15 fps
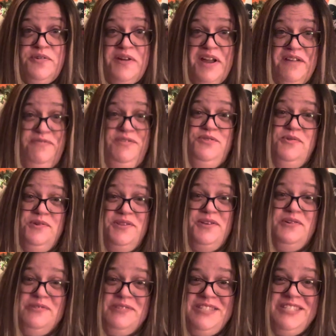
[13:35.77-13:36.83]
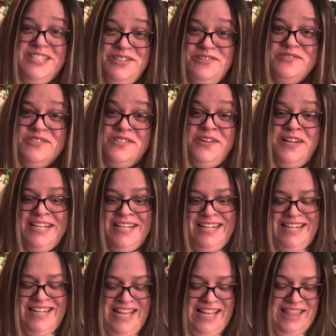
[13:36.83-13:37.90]
I have two of those too, so I
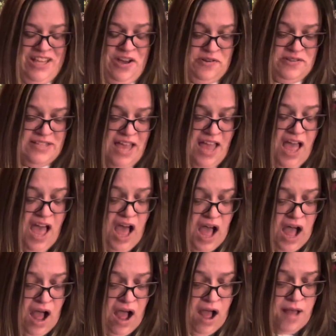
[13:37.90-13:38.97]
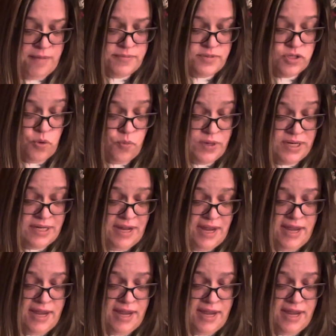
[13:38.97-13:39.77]
didn't need those. Um, so what did I